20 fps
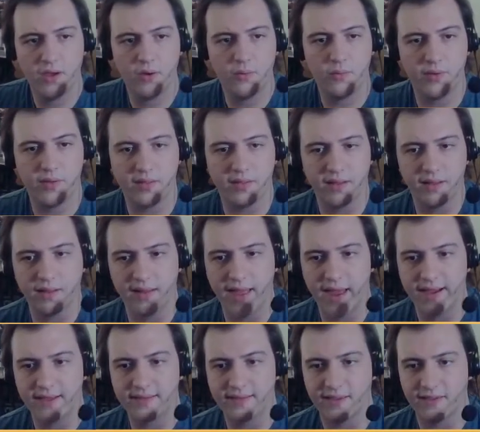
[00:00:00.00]
with a little
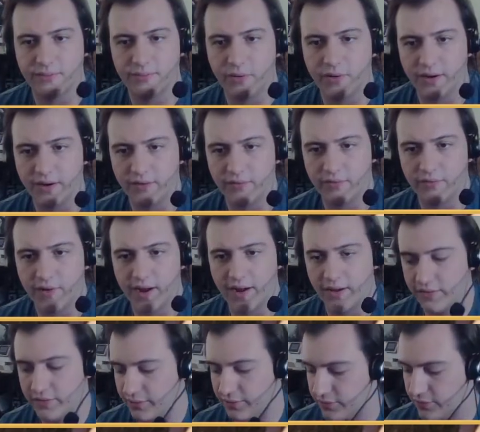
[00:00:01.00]
access point right
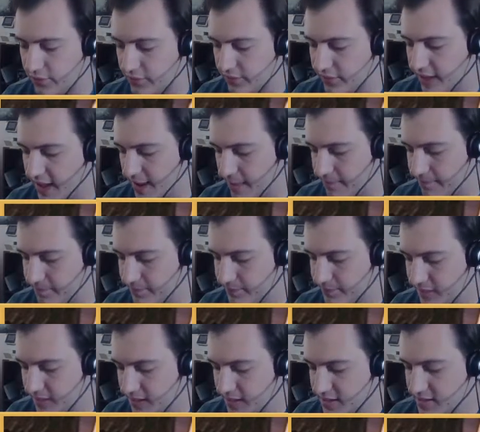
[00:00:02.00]
on the floor there.
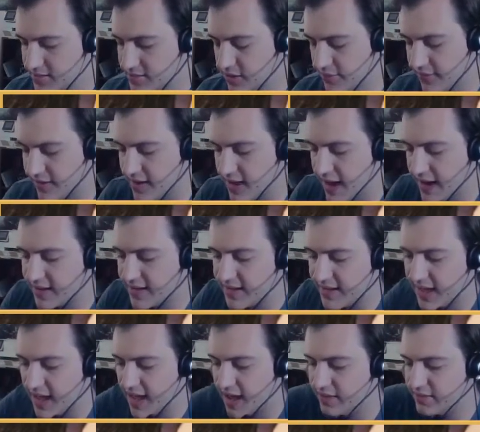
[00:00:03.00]
So if a guy can
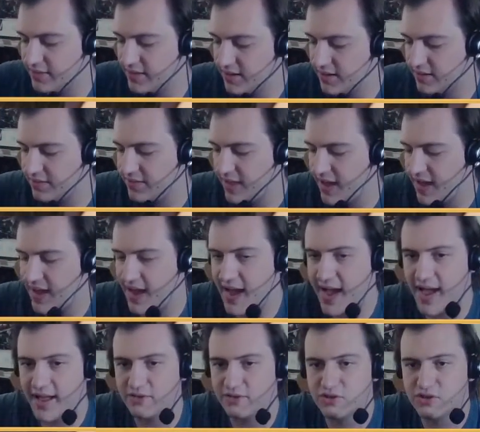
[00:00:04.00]
get underneath that
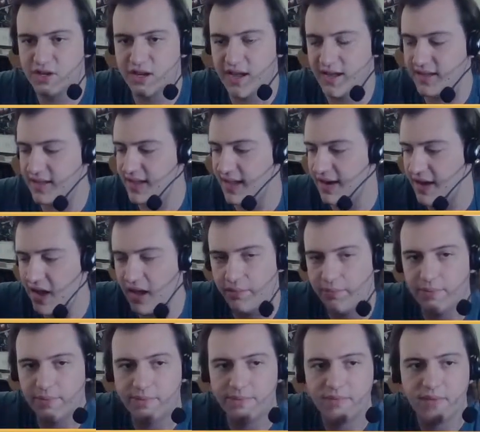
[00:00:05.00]
hatch and get
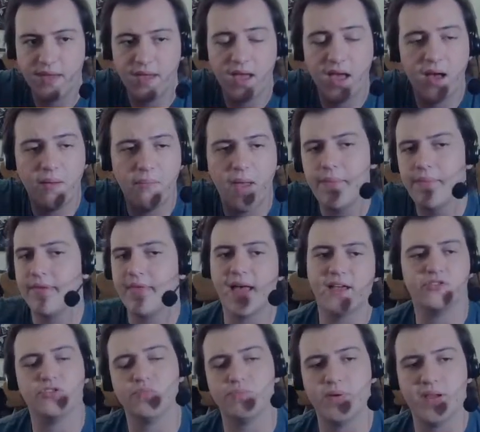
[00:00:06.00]
up, maybe
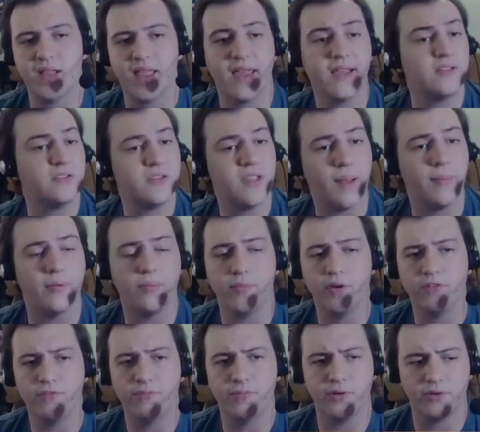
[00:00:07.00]
that should be like double
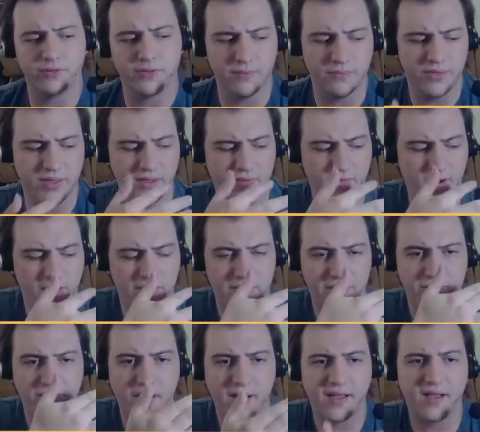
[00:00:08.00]
movement or something. Rather
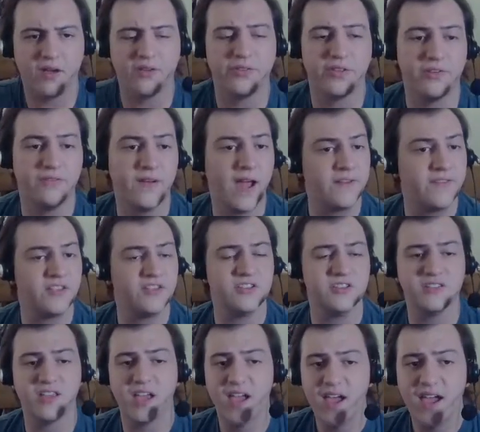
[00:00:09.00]
than costing 5
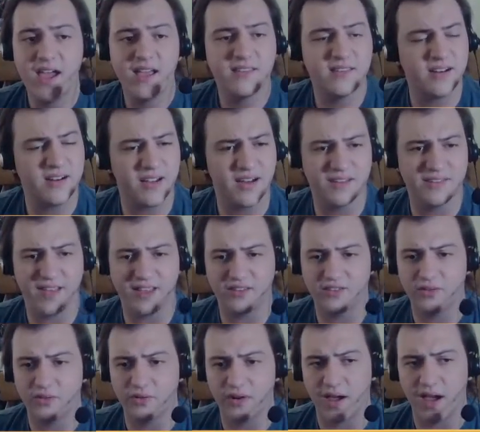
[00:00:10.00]
inches, it's only going to take
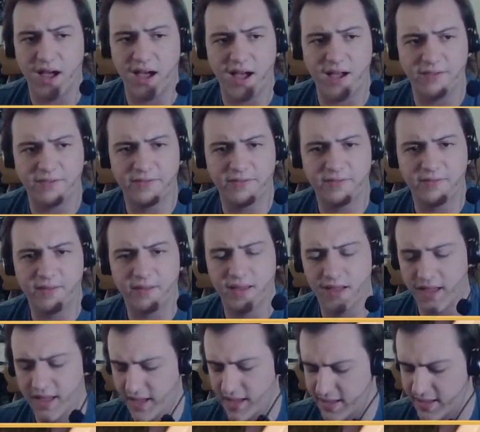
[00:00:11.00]

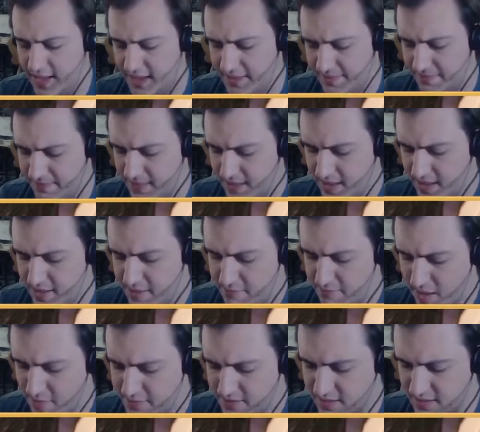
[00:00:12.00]
2.5. Okay,
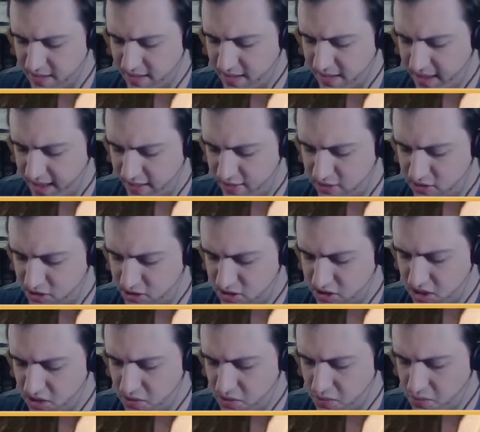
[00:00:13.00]
maybe something like that, just
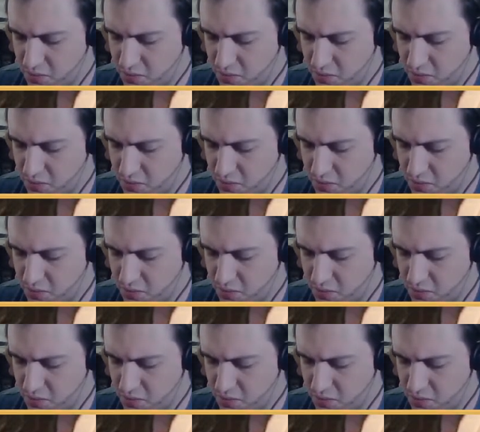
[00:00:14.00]
so